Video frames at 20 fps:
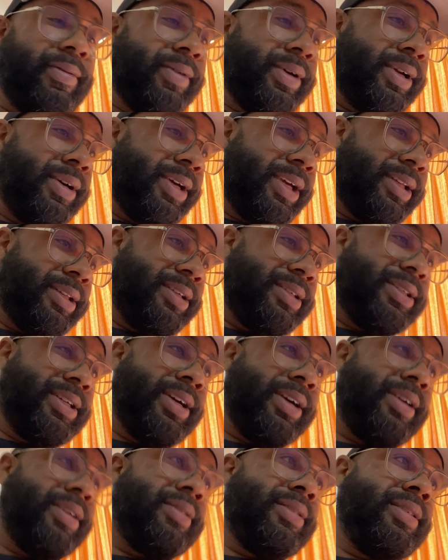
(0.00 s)
We don't get to
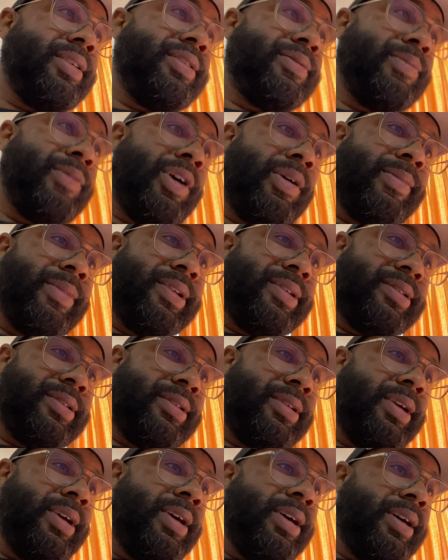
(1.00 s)
share these
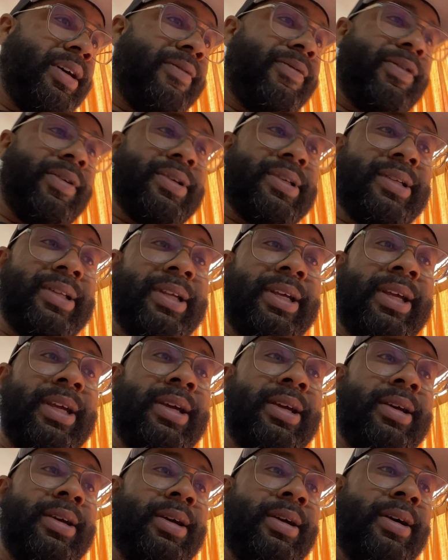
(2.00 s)
moments,
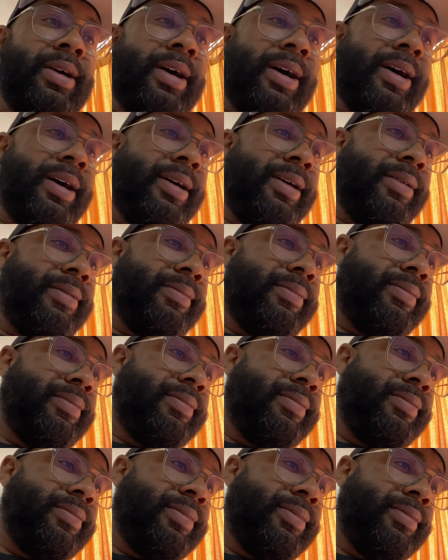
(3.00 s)
unfortunately, um,
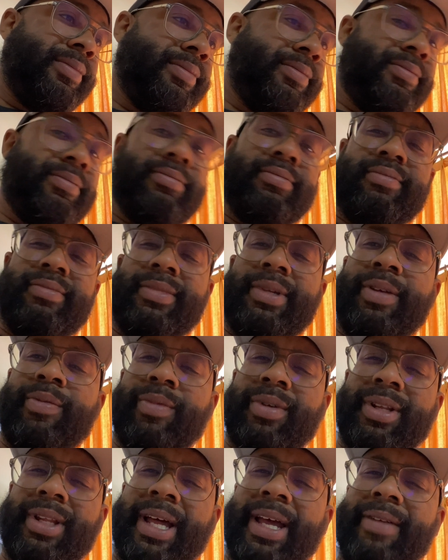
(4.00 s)
in
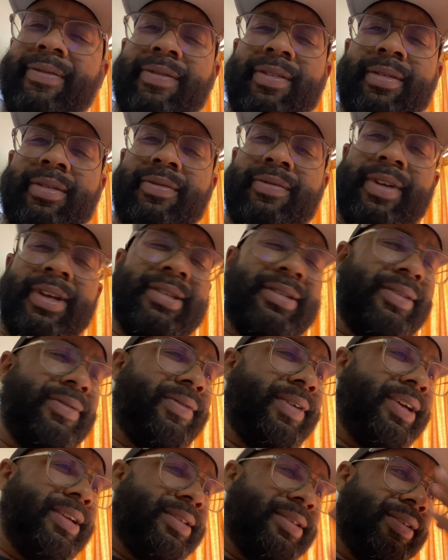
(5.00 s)
real life or face to
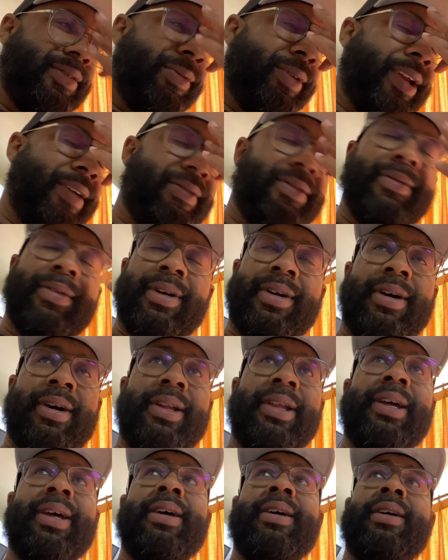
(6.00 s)
face or whatever you want to
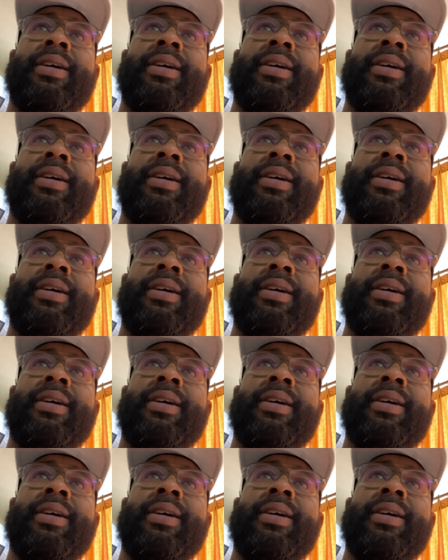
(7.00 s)
call it,